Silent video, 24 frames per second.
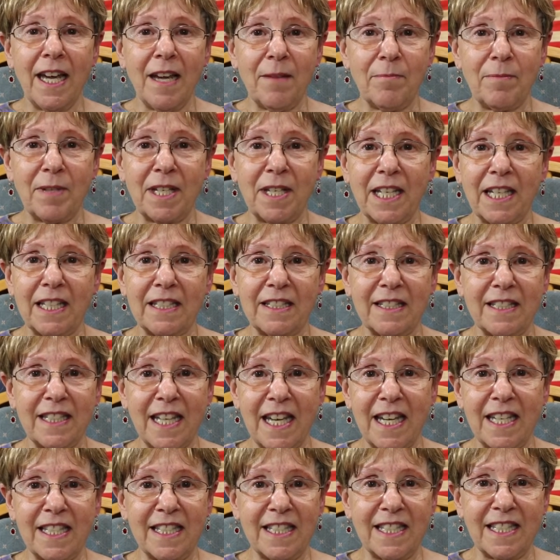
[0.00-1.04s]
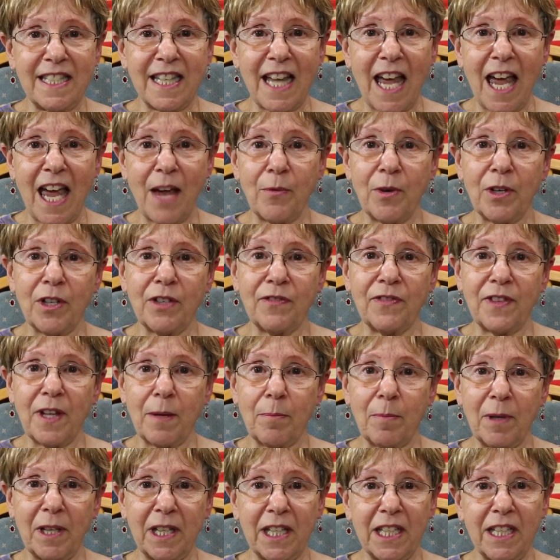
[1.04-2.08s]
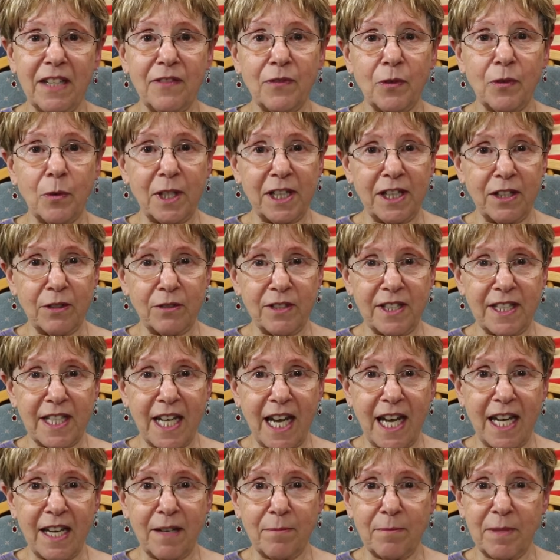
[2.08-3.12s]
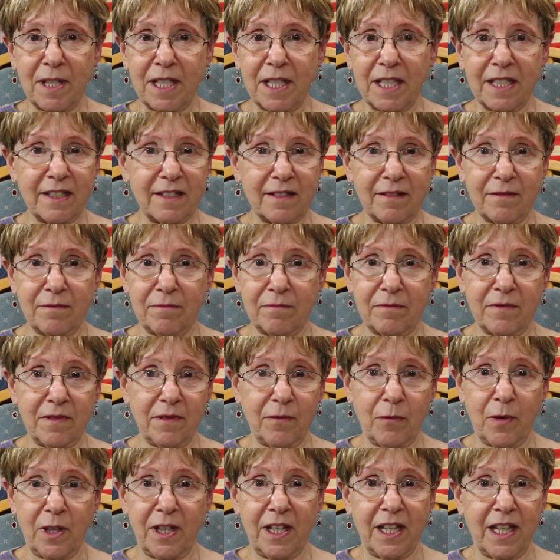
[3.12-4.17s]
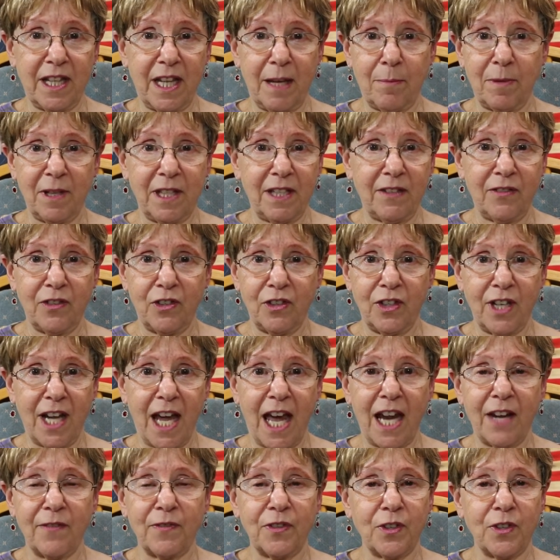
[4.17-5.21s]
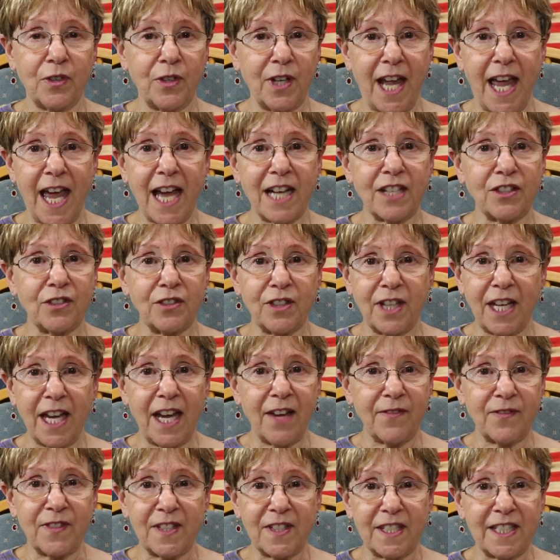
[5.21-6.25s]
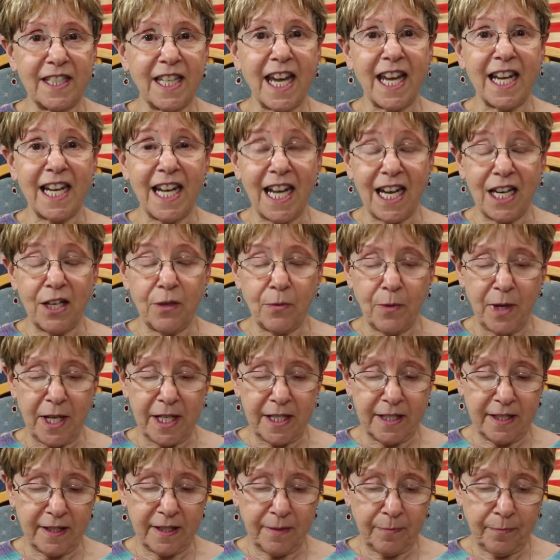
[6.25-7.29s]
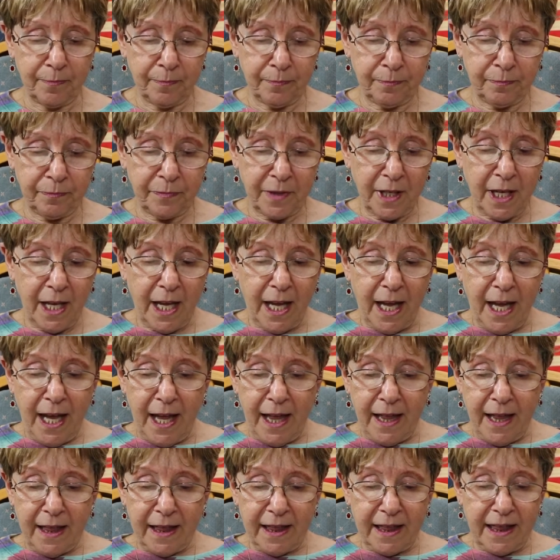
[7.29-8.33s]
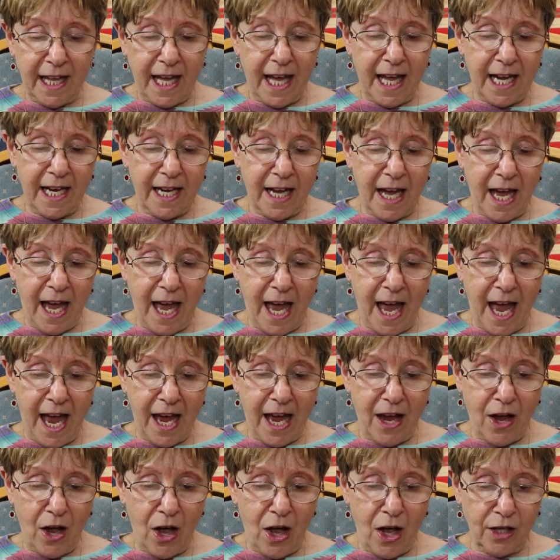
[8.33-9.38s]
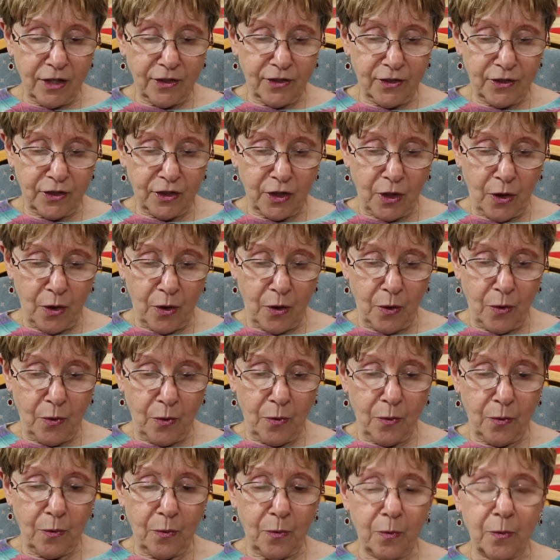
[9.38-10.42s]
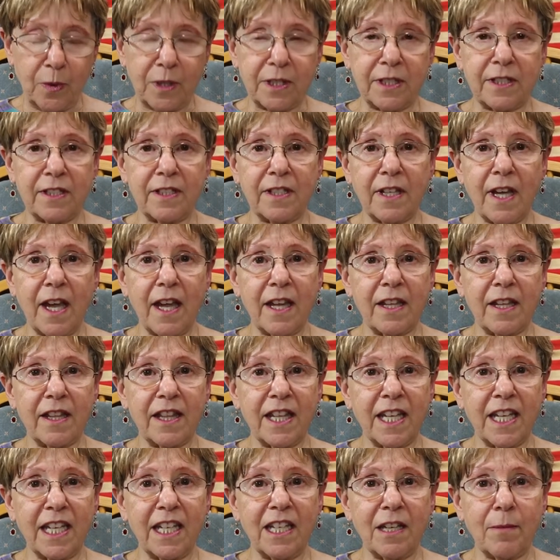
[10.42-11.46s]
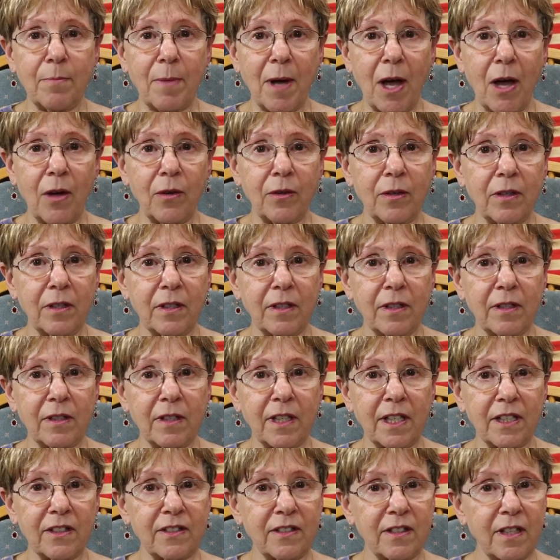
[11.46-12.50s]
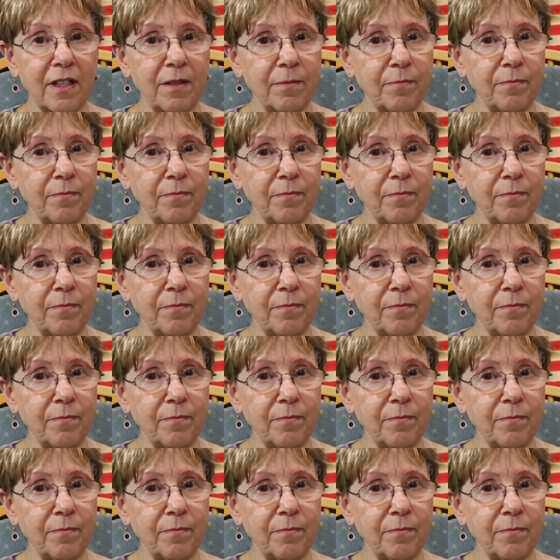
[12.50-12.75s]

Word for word: because they. I wonder if they believe what they're saying because whether they believe it or not, if they're an actor, they have to say it anyways then I also was thinking about because